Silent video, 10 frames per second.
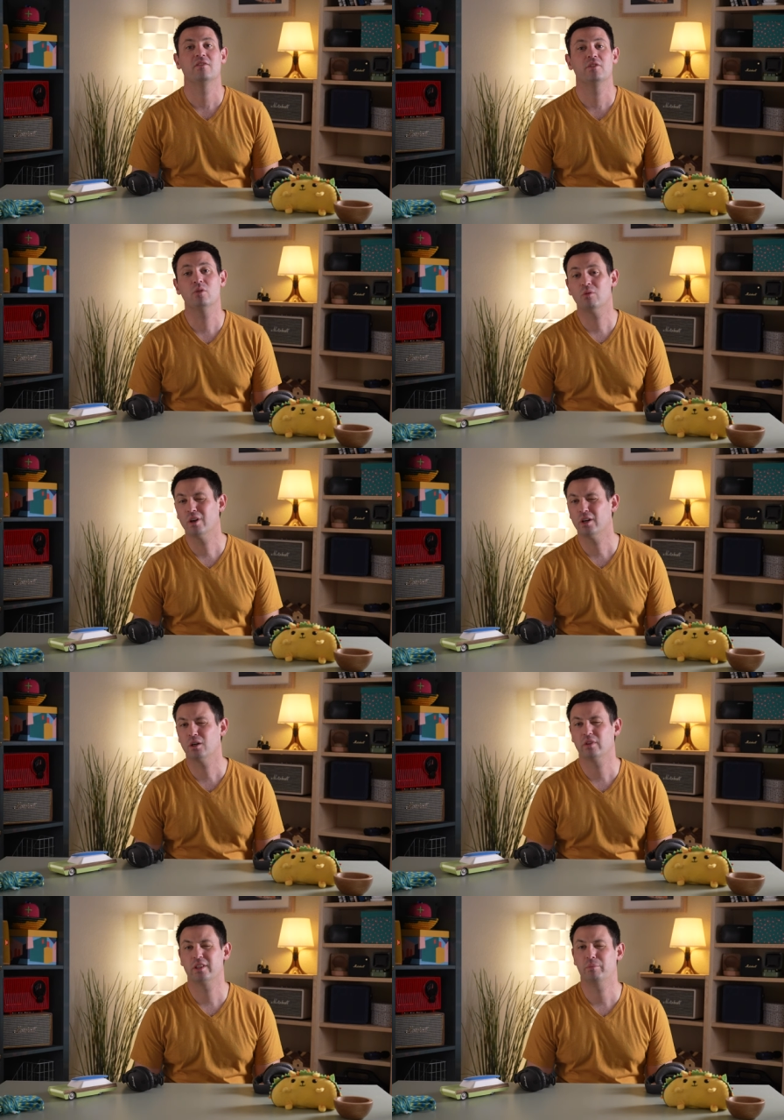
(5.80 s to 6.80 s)
If you were
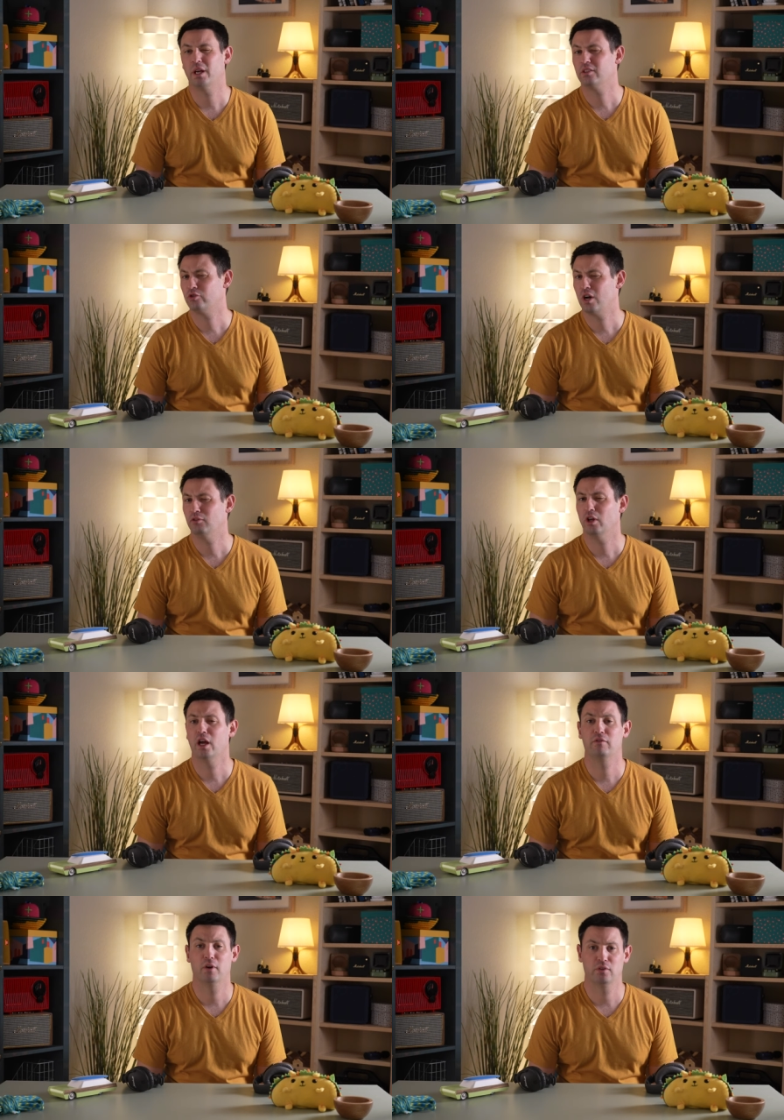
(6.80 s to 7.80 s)
wondering what the best travel
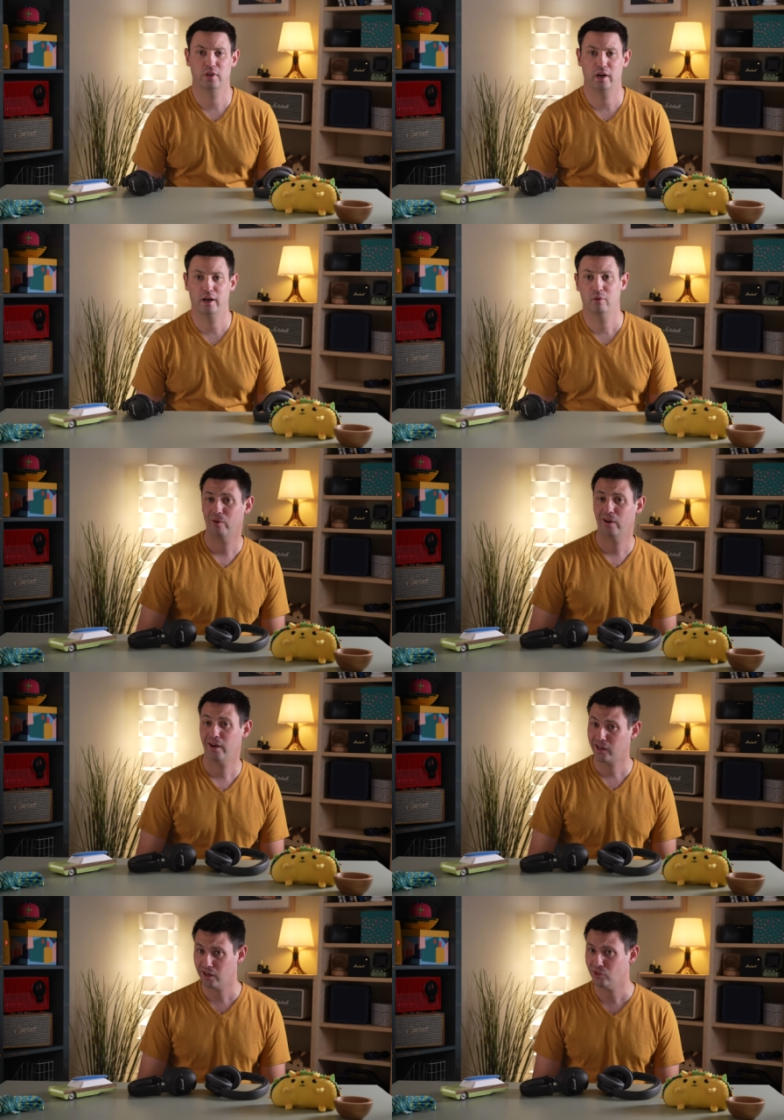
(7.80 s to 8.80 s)
headphones are, well,
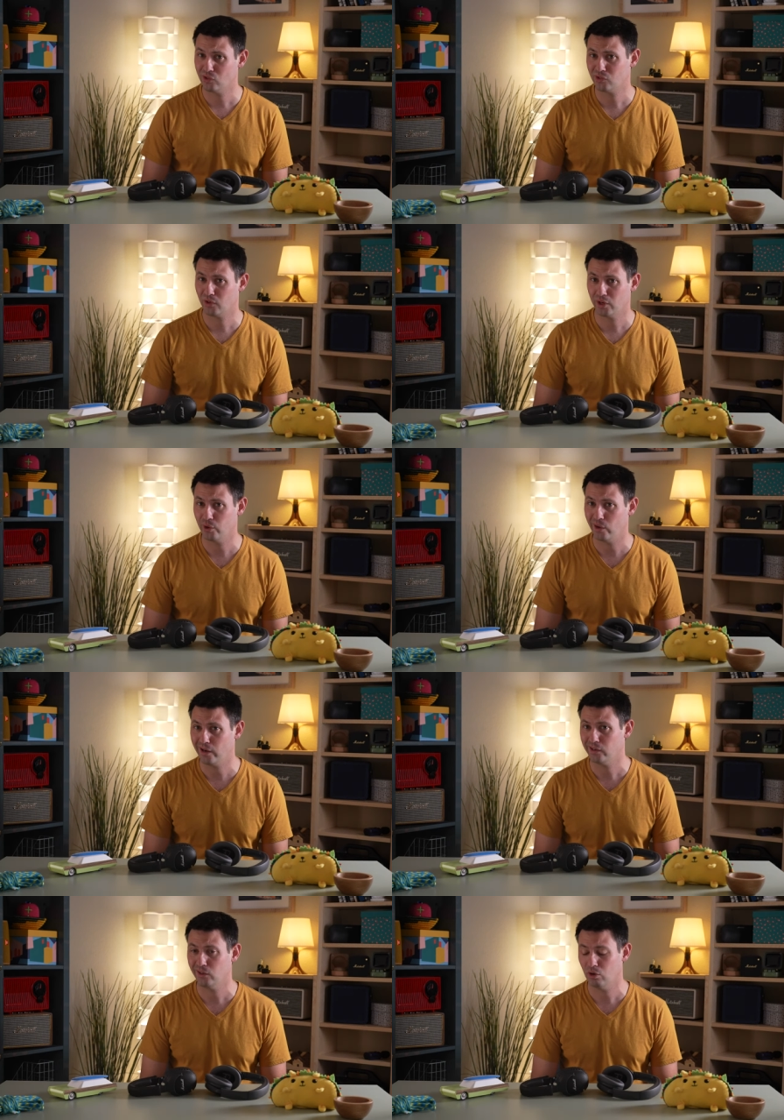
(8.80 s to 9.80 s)
I got news for you.
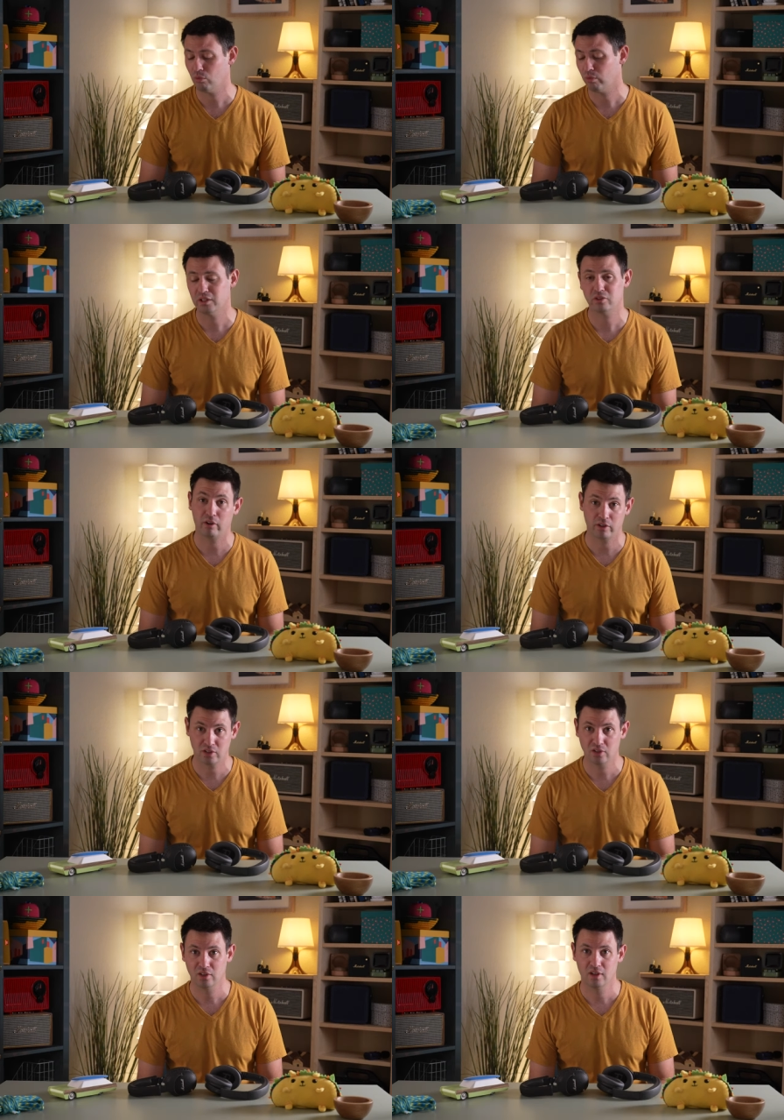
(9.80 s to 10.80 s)
I did a little
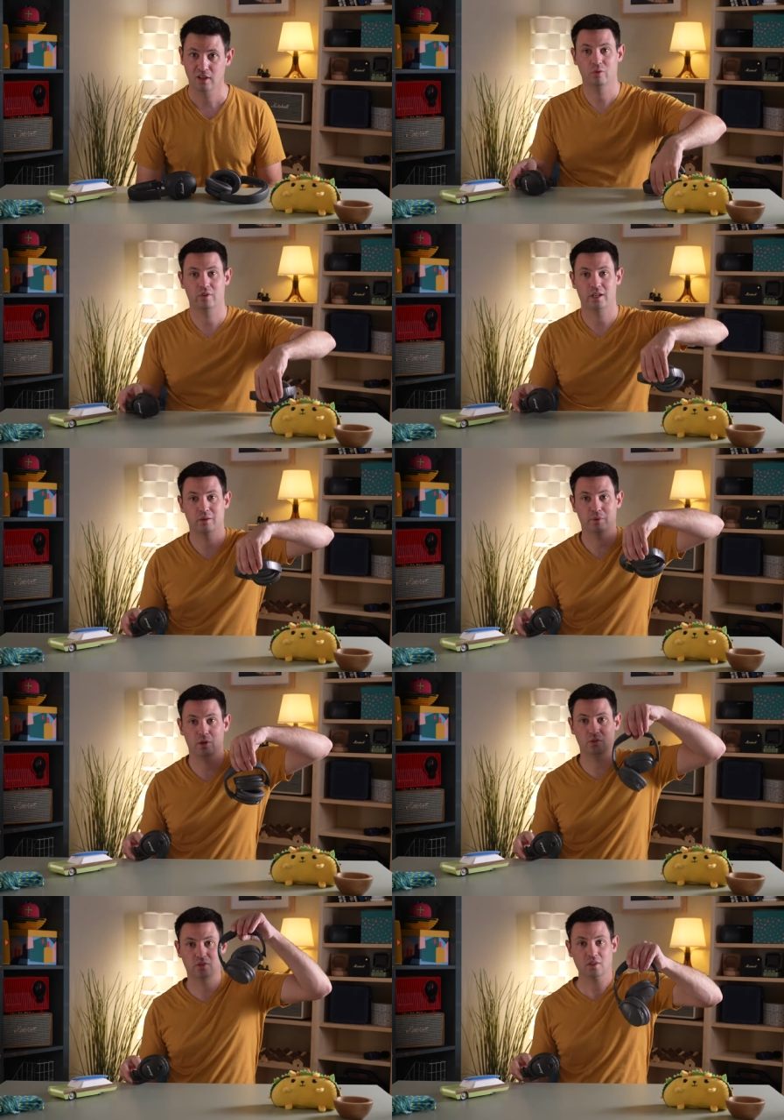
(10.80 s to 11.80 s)
research. We've got the
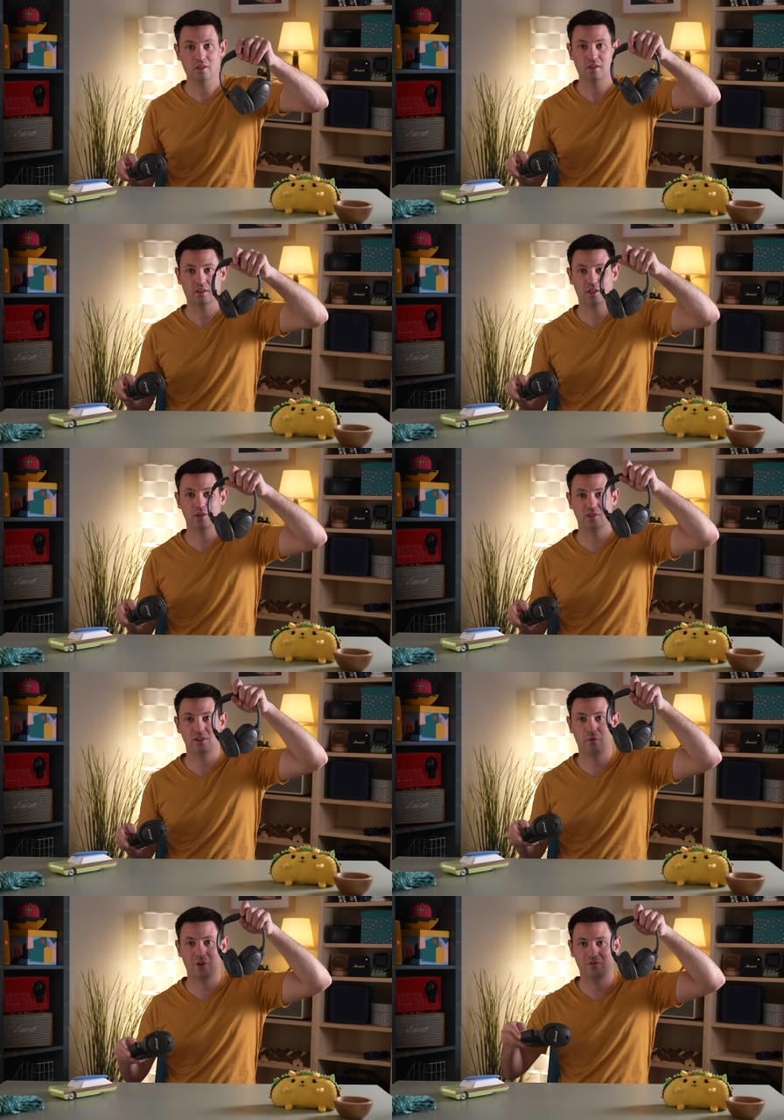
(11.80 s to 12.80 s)
Bose
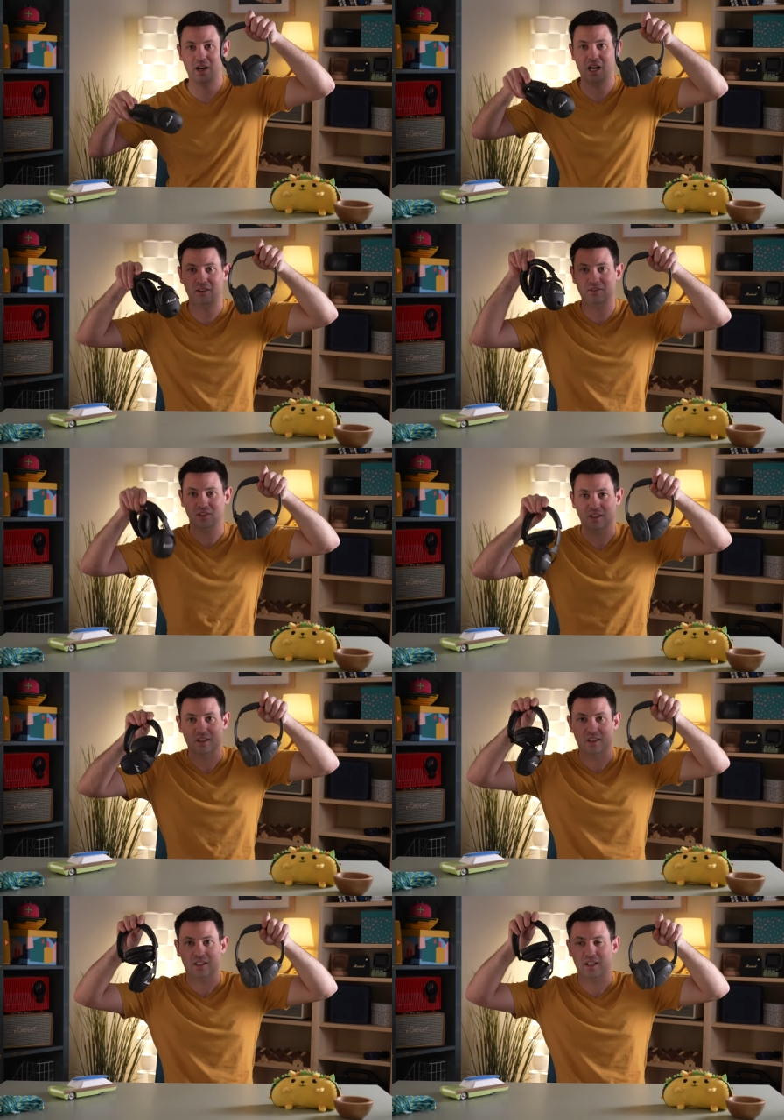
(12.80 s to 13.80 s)
QC45s
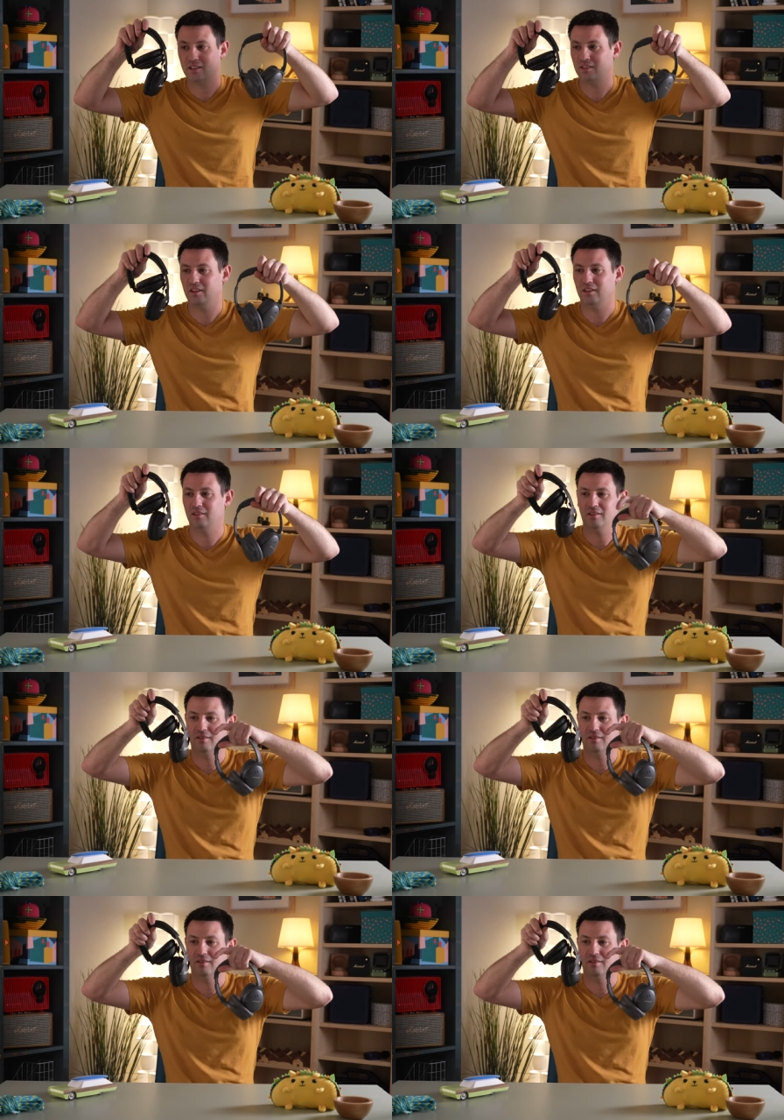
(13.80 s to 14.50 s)
next to the,